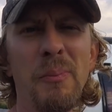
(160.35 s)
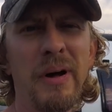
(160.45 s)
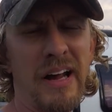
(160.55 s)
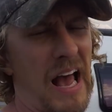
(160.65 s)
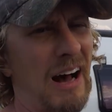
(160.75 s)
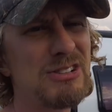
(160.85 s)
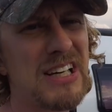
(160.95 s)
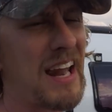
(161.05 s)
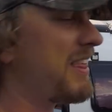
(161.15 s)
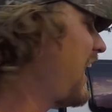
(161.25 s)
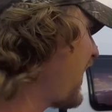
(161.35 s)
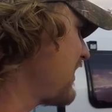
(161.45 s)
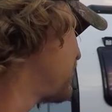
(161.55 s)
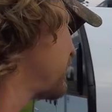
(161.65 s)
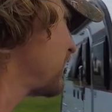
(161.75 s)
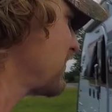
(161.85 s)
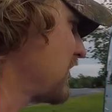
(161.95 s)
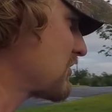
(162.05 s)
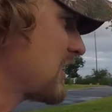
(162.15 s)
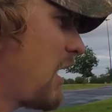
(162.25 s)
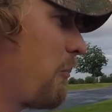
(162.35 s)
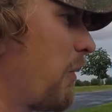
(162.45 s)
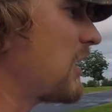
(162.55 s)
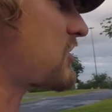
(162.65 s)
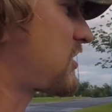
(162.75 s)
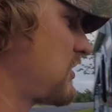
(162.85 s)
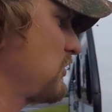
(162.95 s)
But outside of that, there's not much